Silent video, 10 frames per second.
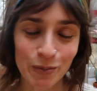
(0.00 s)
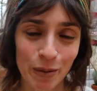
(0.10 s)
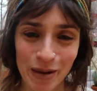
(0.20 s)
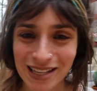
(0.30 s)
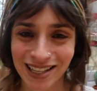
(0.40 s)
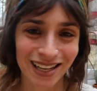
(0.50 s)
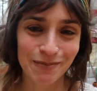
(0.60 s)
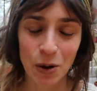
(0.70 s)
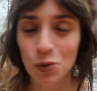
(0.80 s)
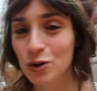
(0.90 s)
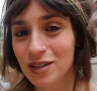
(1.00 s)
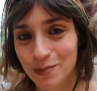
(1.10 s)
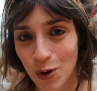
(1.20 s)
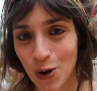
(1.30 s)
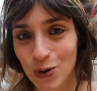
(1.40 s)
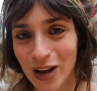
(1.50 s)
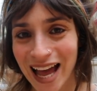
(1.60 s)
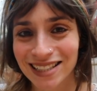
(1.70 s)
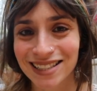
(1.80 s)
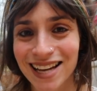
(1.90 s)
but basically my waters broke
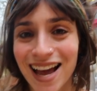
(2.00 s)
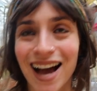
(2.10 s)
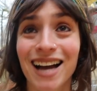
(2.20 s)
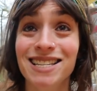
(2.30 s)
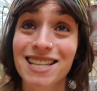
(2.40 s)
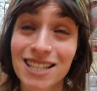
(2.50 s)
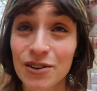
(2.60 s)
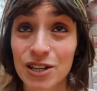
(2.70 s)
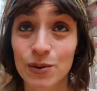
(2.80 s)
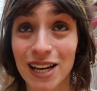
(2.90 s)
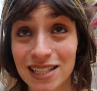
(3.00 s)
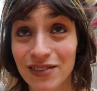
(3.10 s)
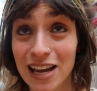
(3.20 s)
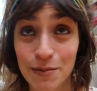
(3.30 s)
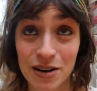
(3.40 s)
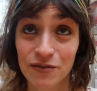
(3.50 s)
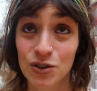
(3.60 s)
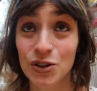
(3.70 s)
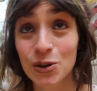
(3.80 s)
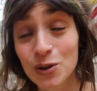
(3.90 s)
and I didn't go into active labor. And if you
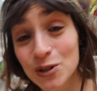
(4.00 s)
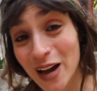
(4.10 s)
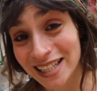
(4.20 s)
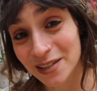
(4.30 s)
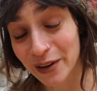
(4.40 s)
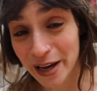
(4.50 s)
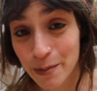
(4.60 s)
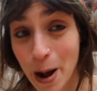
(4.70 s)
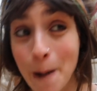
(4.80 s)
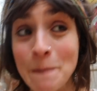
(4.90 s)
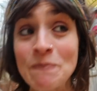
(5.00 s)
don't go into active labor,